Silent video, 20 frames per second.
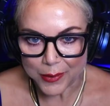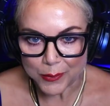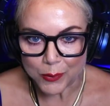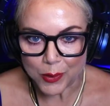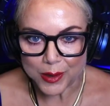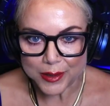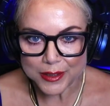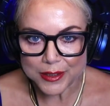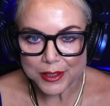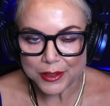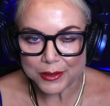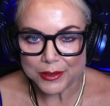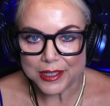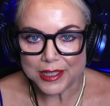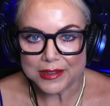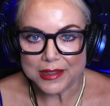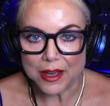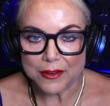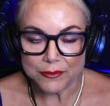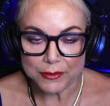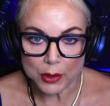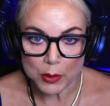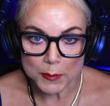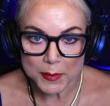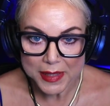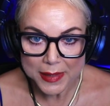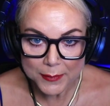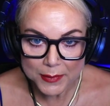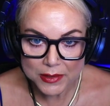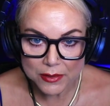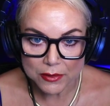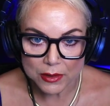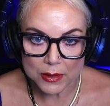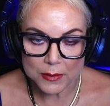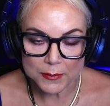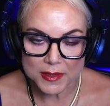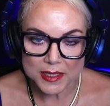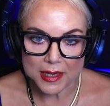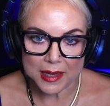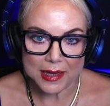wanted to create that VO Peeps
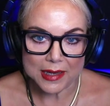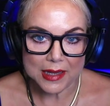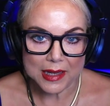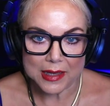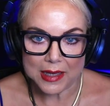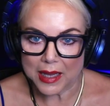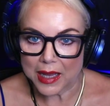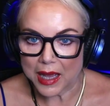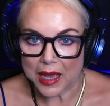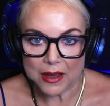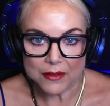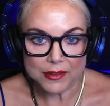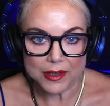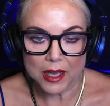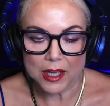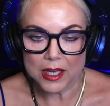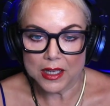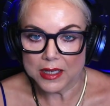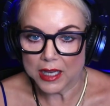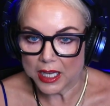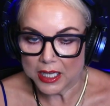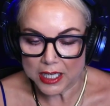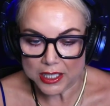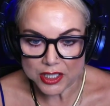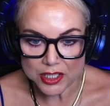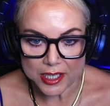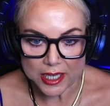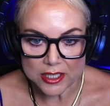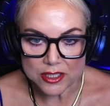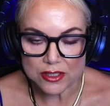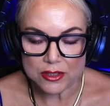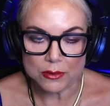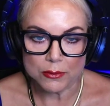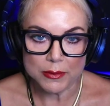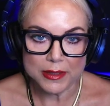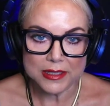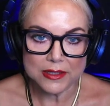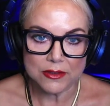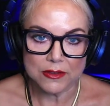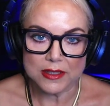group to kind of have a, an educational
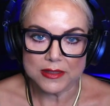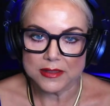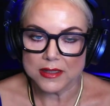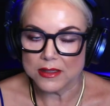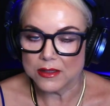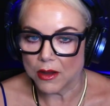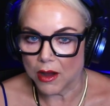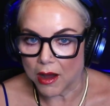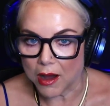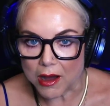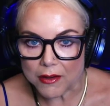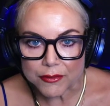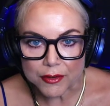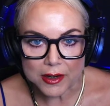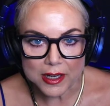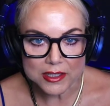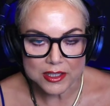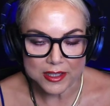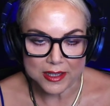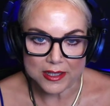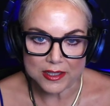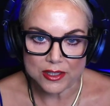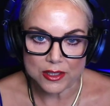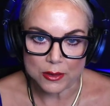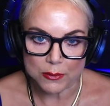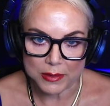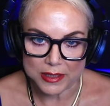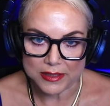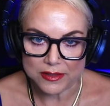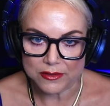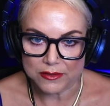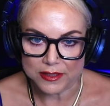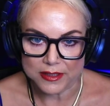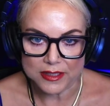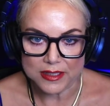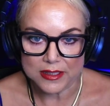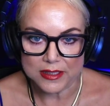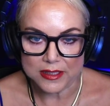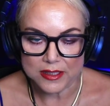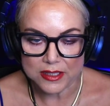resource and to offer educational
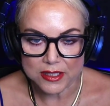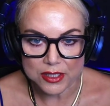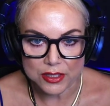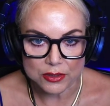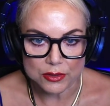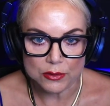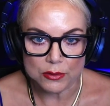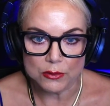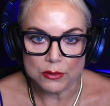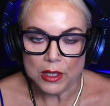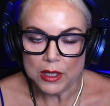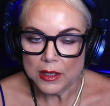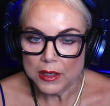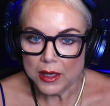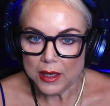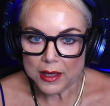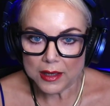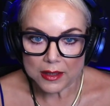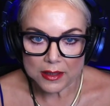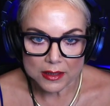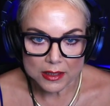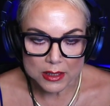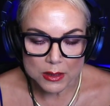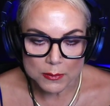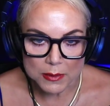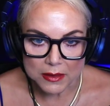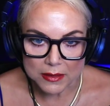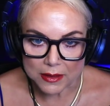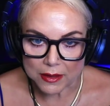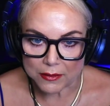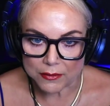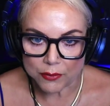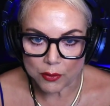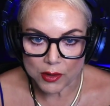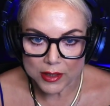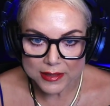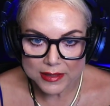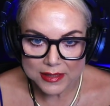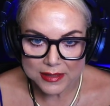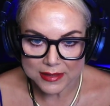resources to uh, community of
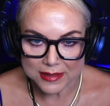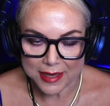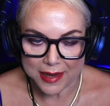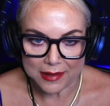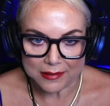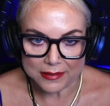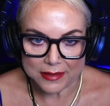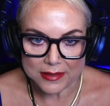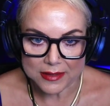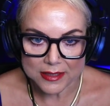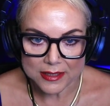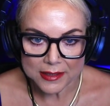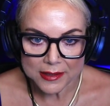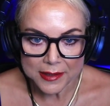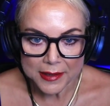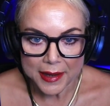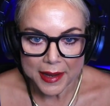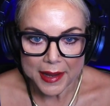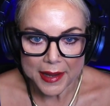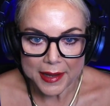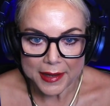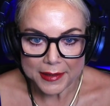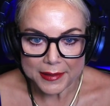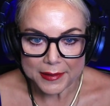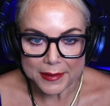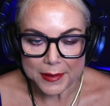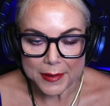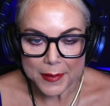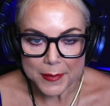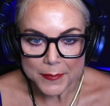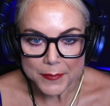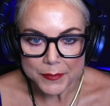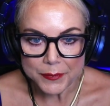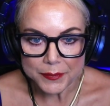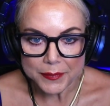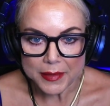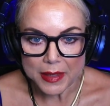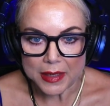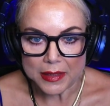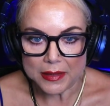voice talent. Mm -hmm. And um,
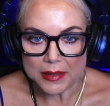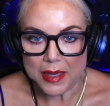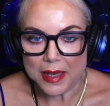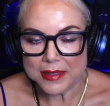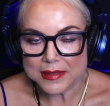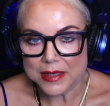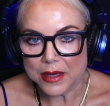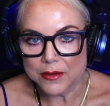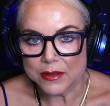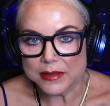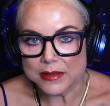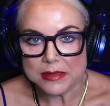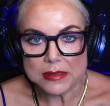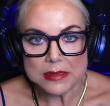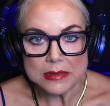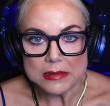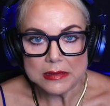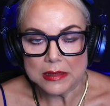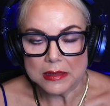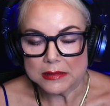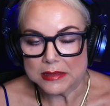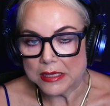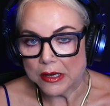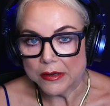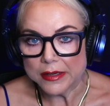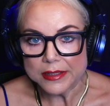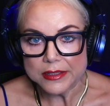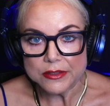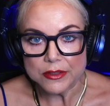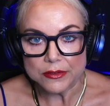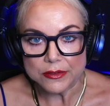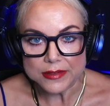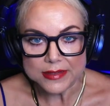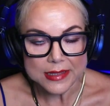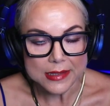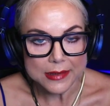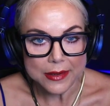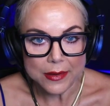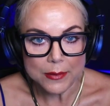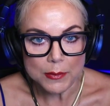and as I was starting to
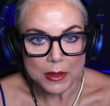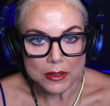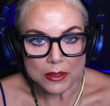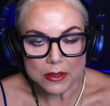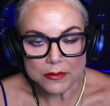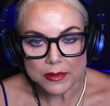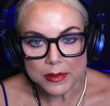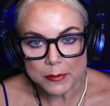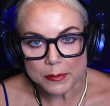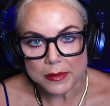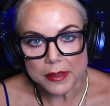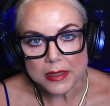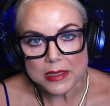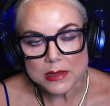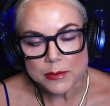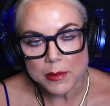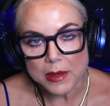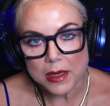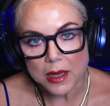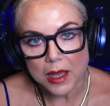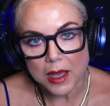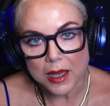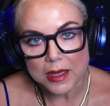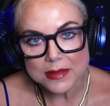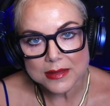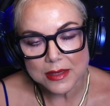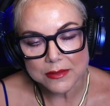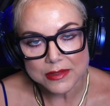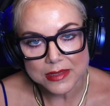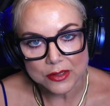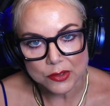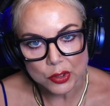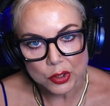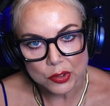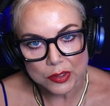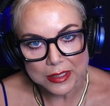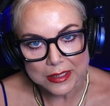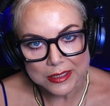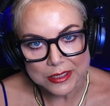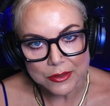see now, I'm all over the place. But as I was
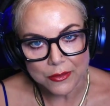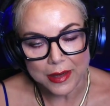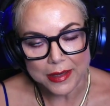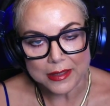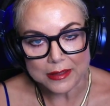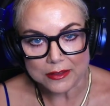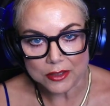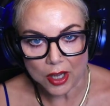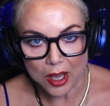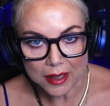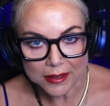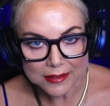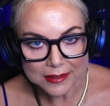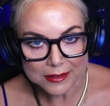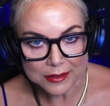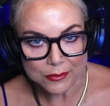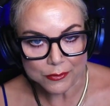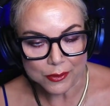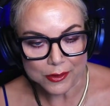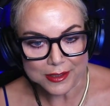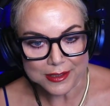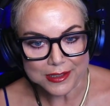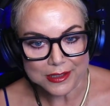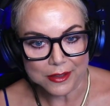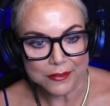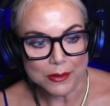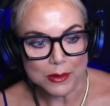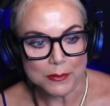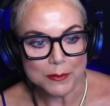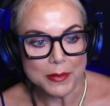alluding to, I had gotten into voiceover,